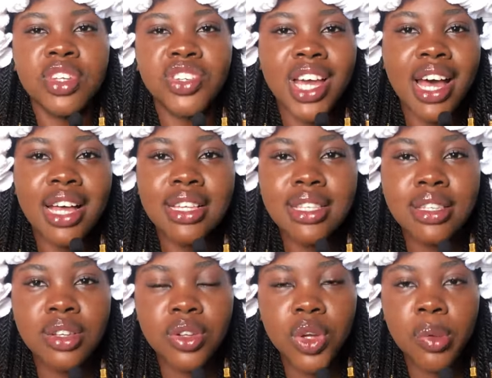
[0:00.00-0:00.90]
she
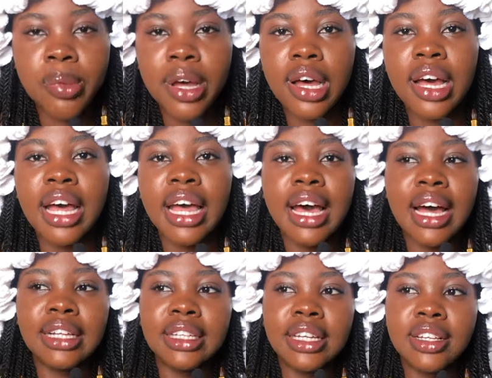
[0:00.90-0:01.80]
has glaucoma
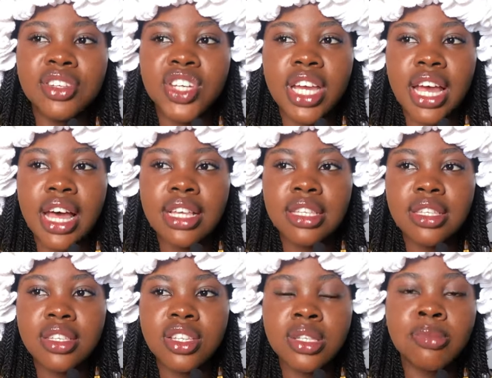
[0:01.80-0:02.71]
and then she
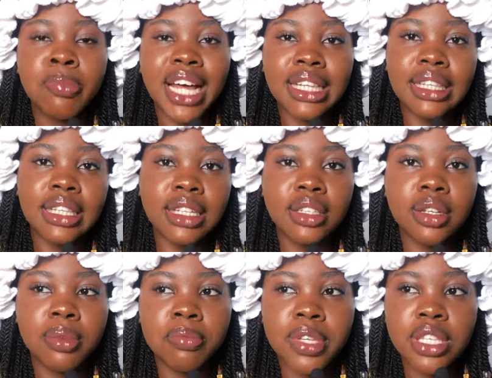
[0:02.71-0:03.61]
has she's battling
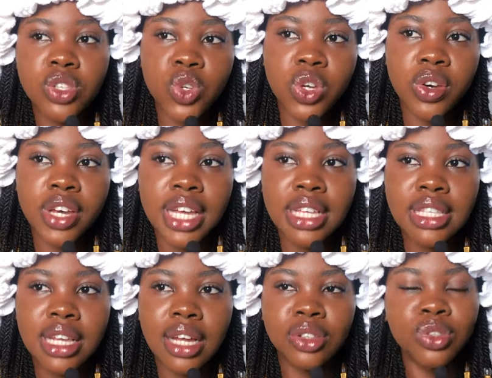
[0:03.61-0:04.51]
um
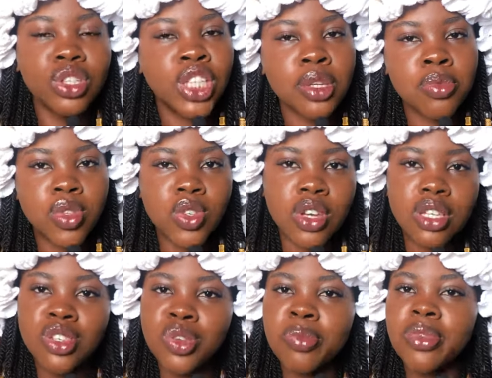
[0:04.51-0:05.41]
pcos and not just
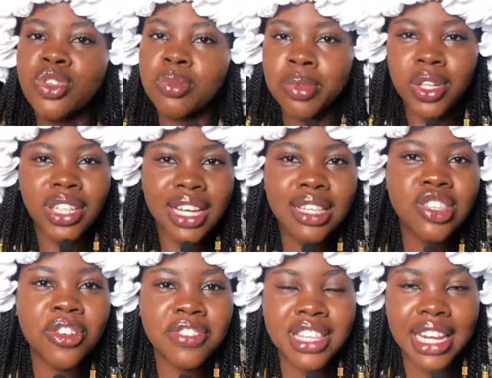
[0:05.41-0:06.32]
pcos some, some other
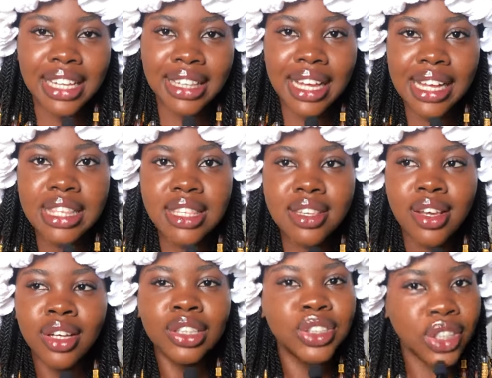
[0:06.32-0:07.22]
stuff like that
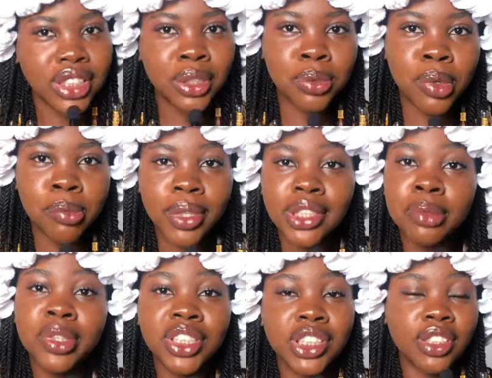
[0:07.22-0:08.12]
just in one body
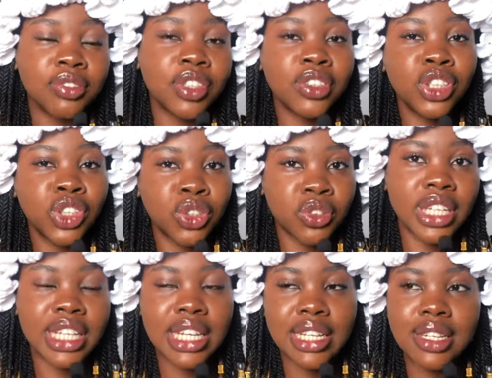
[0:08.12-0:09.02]
but she's a very
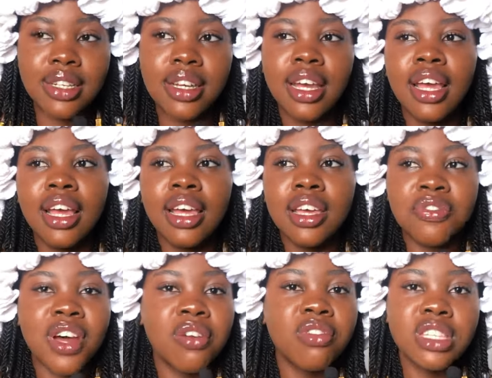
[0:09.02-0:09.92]
strong lady in
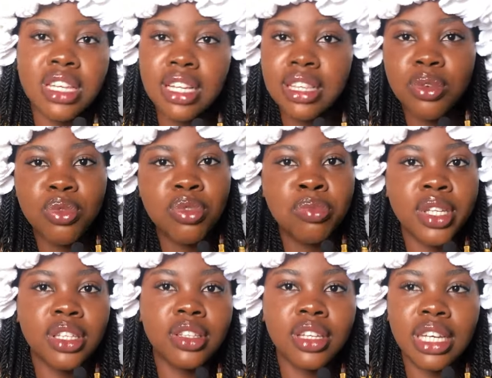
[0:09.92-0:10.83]
fact recently we've
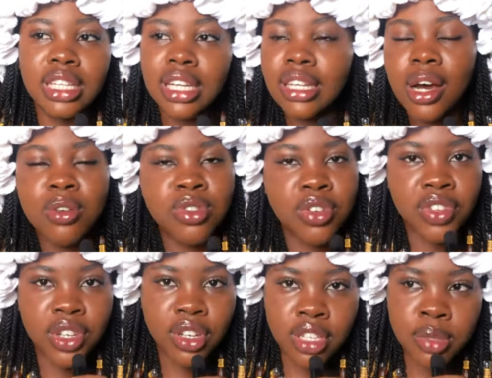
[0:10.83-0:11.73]
been in and out of
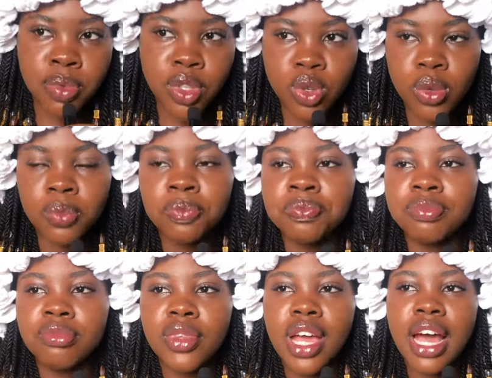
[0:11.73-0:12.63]
the hospital
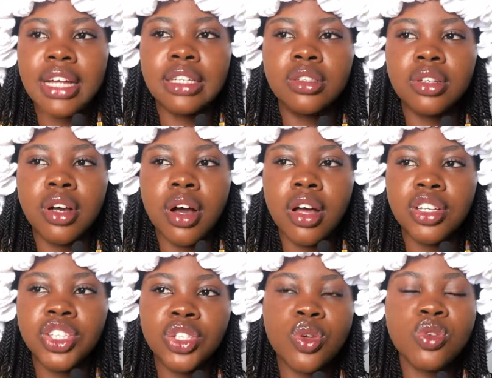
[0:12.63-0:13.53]
and
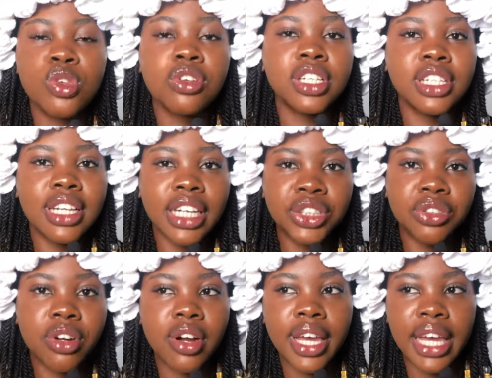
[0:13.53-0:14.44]
she's also on a
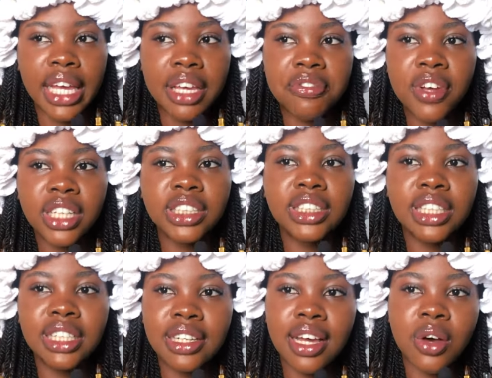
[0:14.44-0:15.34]
natural hair. In fact, she
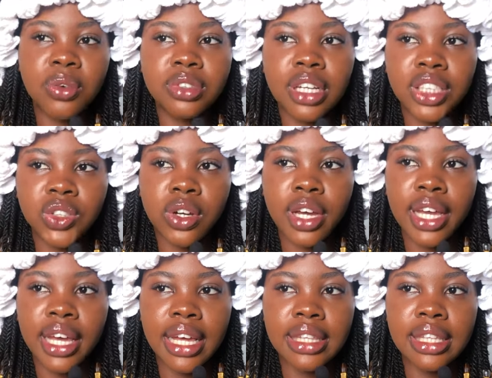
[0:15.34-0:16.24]
started her own natural
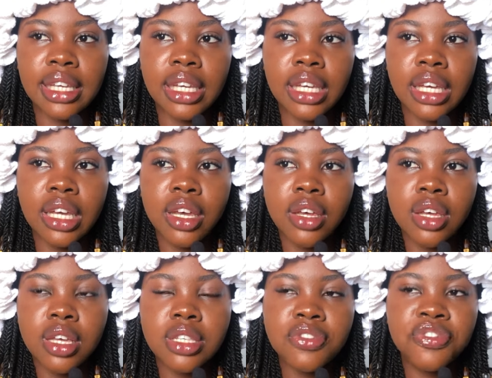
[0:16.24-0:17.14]
hair. I think
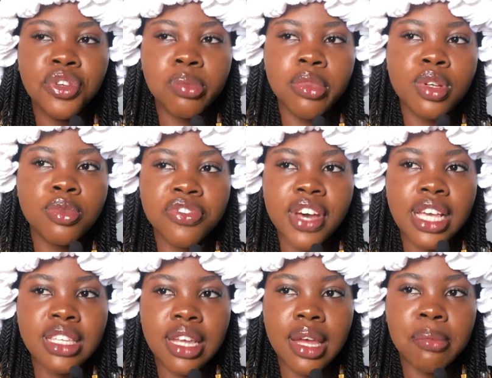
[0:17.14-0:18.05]
is it a few months before
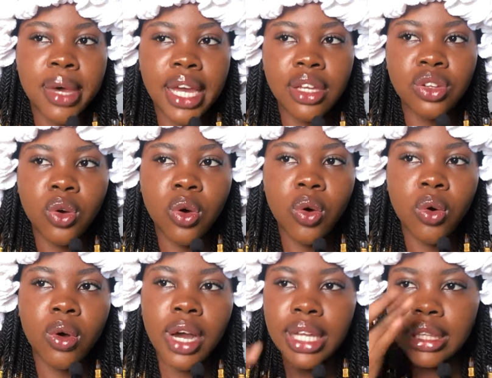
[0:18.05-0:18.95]
I started mine,
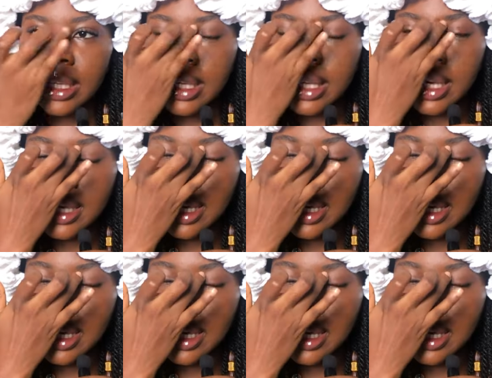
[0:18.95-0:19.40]
or I think a